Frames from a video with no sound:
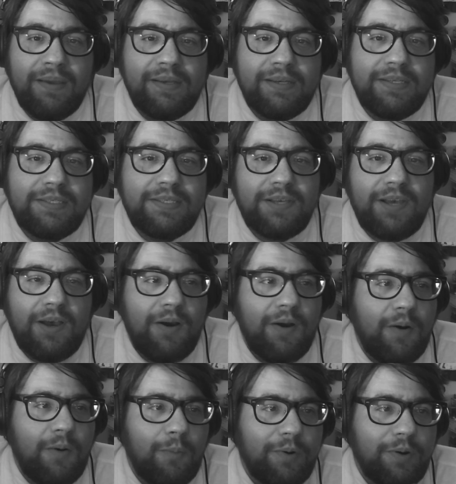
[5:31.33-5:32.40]

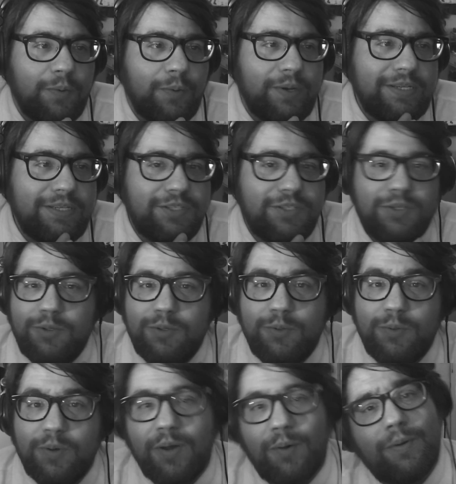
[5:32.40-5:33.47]
So we're going
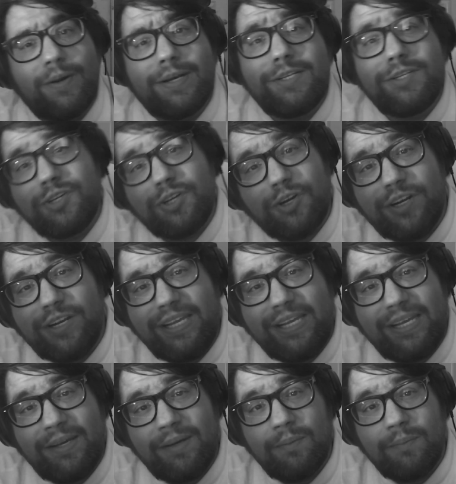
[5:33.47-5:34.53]
to go on a
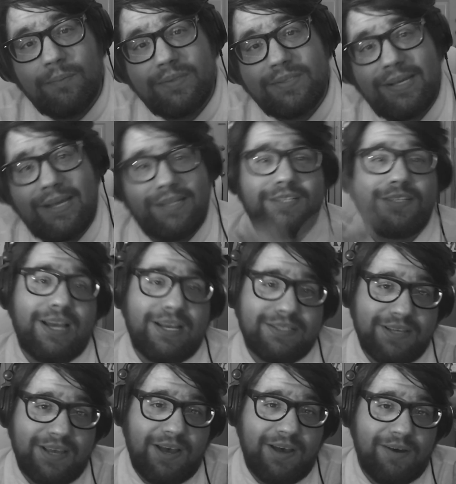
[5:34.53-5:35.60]
journey with Sally
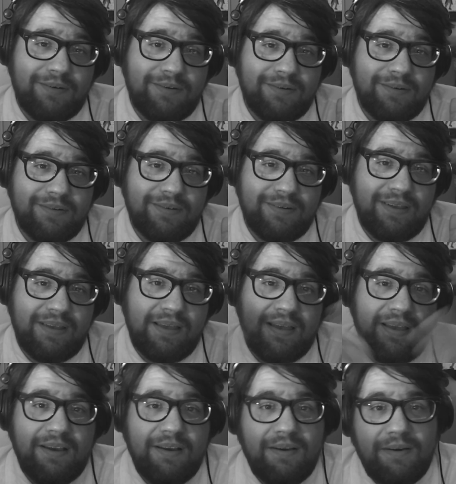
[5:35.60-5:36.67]
Jasko,
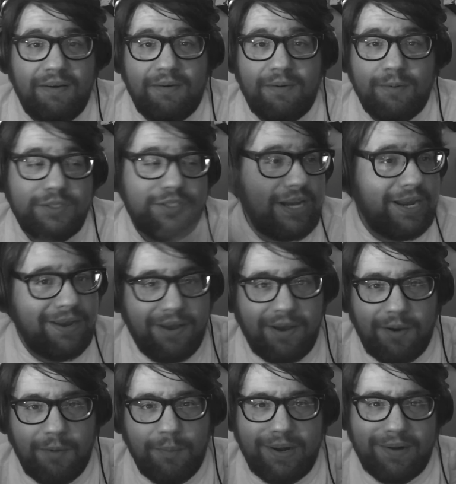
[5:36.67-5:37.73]
or
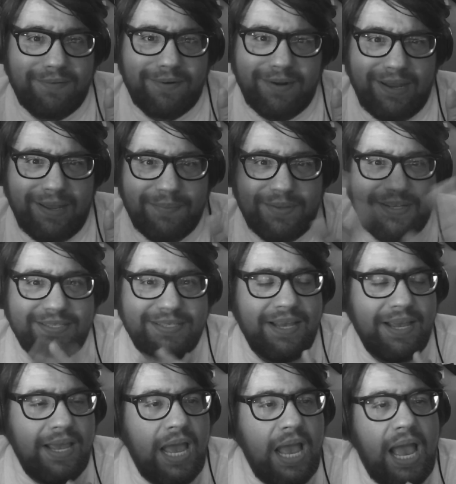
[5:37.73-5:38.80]
Jenko, whatever her name is,
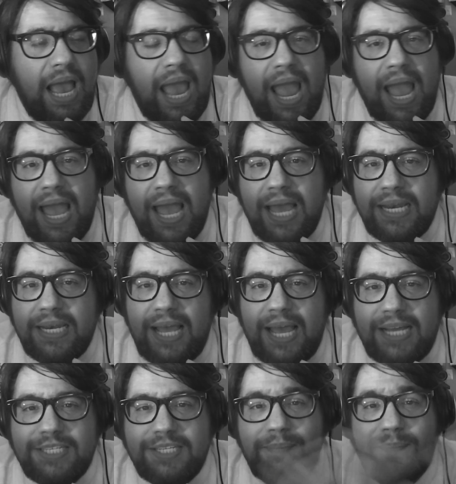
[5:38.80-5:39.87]
and
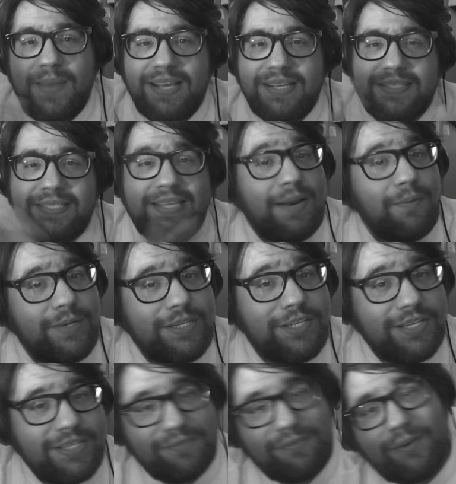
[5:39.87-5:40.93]
as she makes
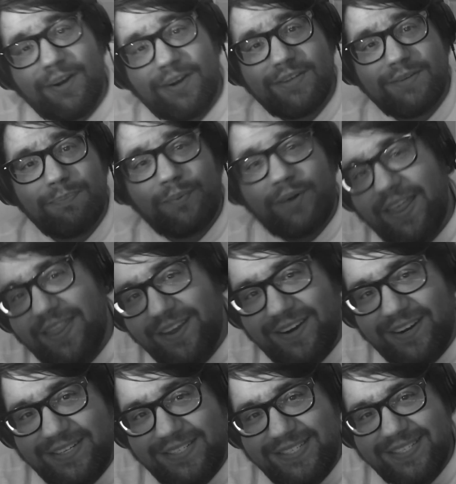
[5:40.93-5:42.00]
sandwiches for her
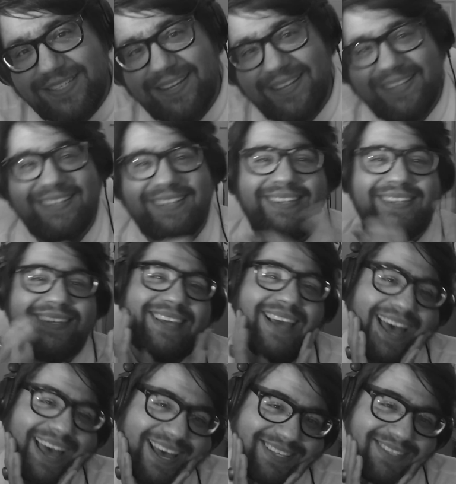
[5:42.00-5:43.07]
brothers.
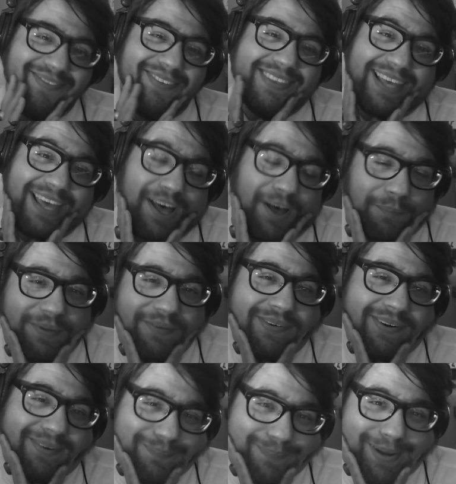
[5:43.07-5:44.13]
Yes, with the help of
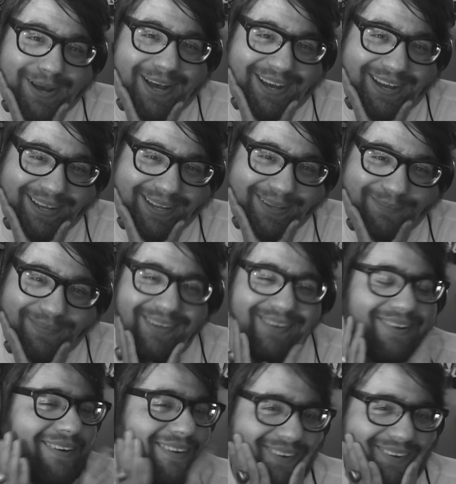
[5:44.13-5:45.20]
her mom.
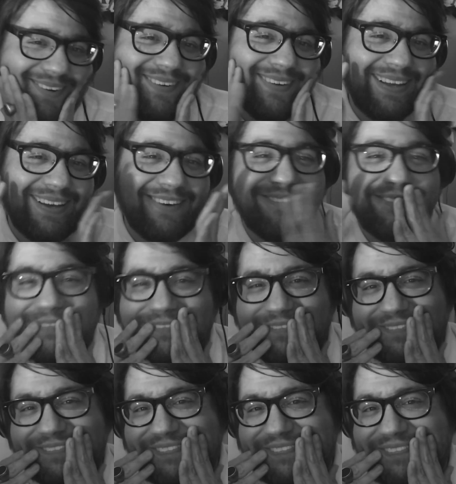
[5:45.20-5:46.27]
Oh, how
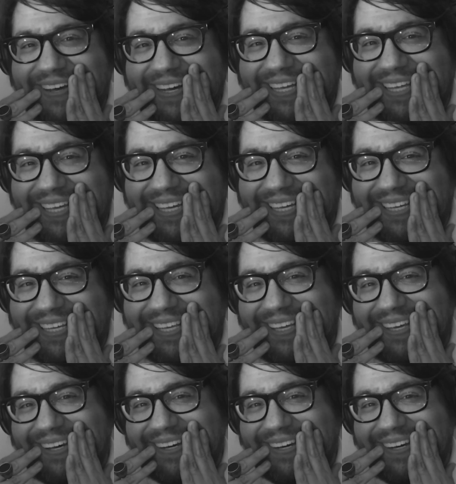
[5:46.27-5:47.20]
fucking cute.